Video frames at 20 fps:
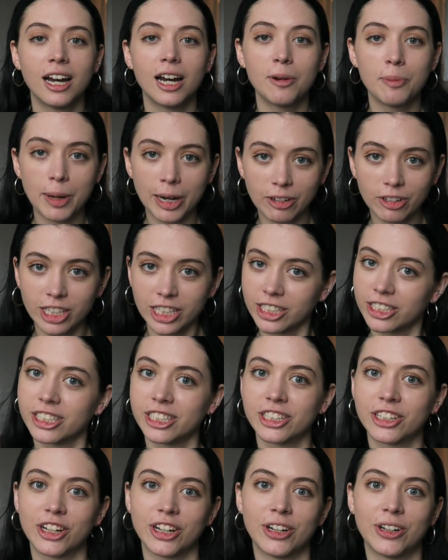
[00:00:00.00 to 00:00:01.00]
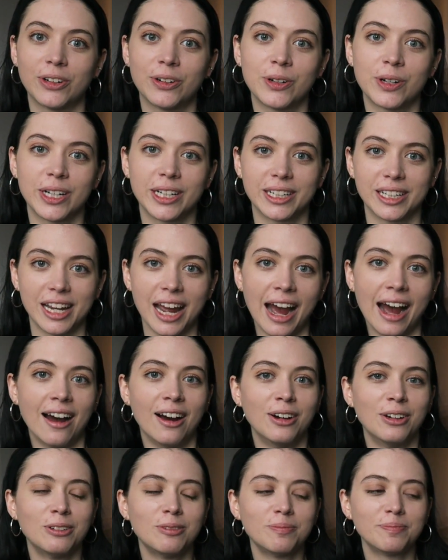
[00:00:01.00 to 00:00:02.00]
about a year ago
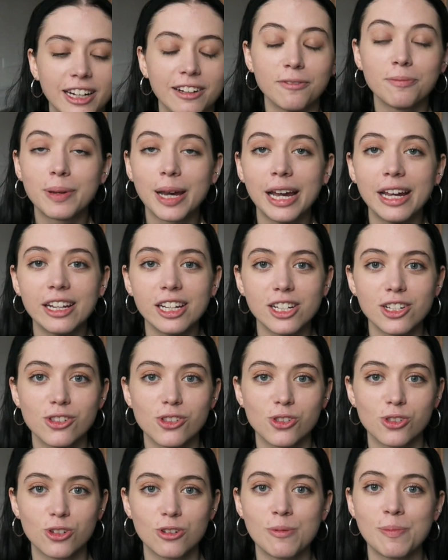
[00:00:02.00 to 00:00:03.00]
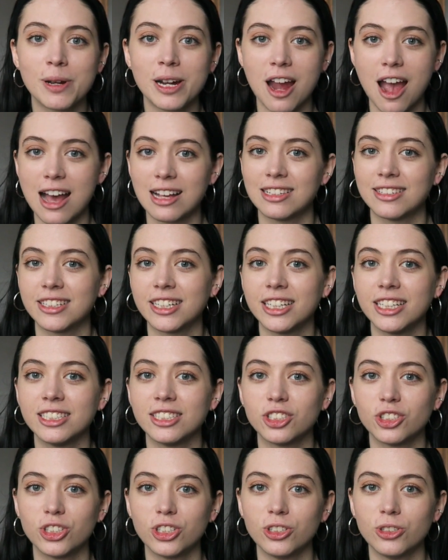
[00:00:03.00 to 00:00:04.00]
now, and I've been super
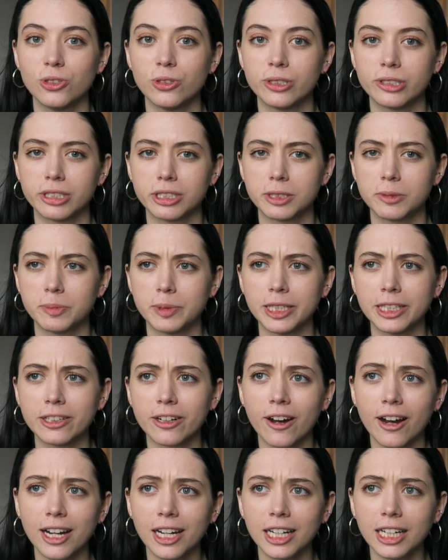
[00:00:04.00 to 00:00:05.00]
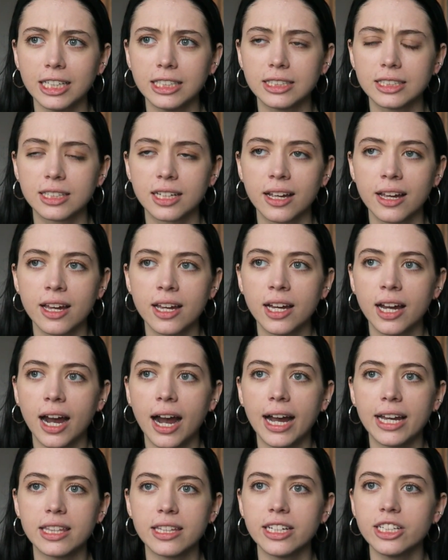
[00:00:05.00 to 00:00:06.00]
hesitant to speak on it.
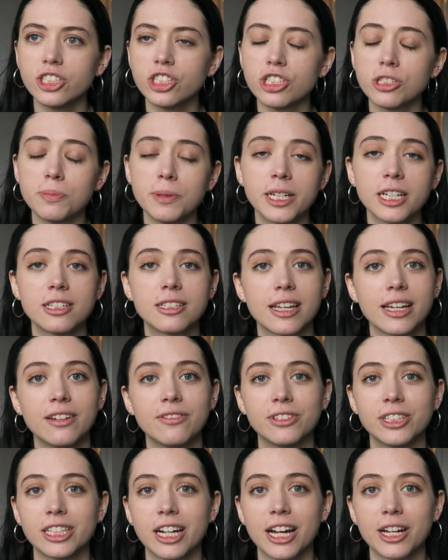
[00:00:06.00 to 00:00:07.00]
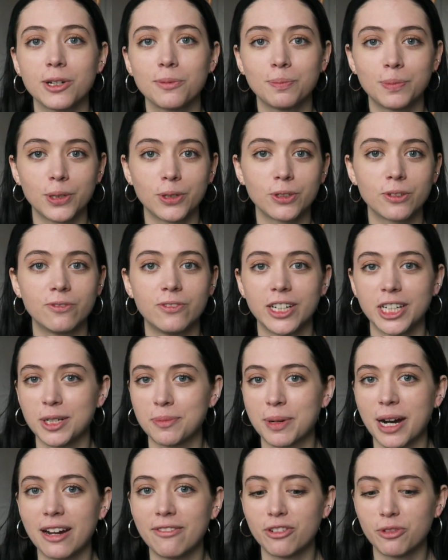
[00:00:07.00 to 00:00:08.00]
I think just because Avery and I are both
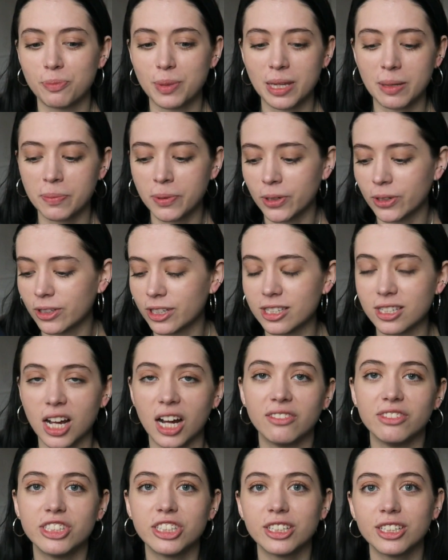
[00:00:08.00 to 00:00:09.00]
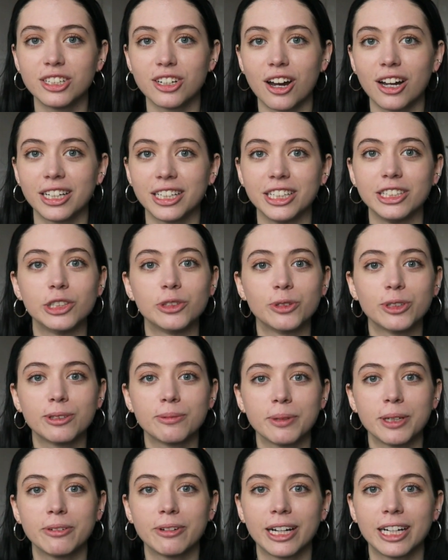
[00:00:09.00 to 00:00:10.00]
very private people. He's obviously not here
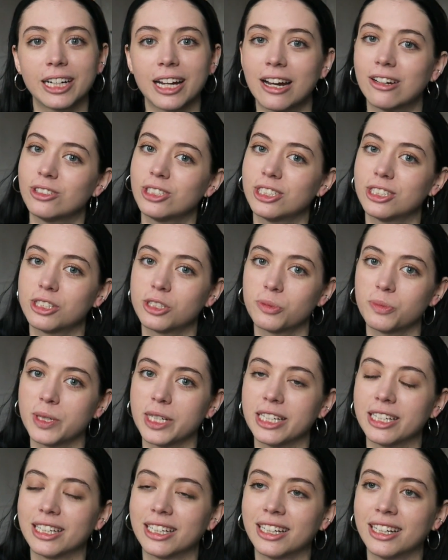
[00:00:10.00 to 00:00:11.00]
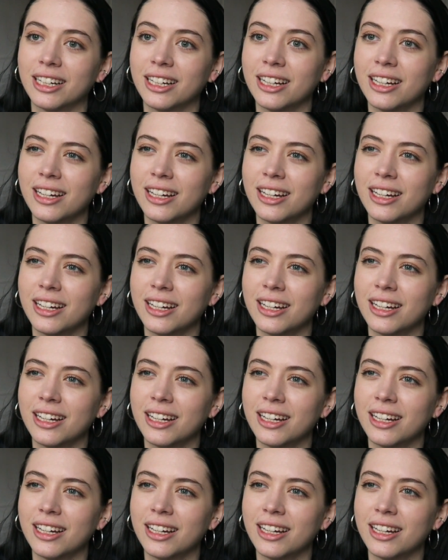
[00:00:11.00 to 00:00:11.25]
with me right now to speak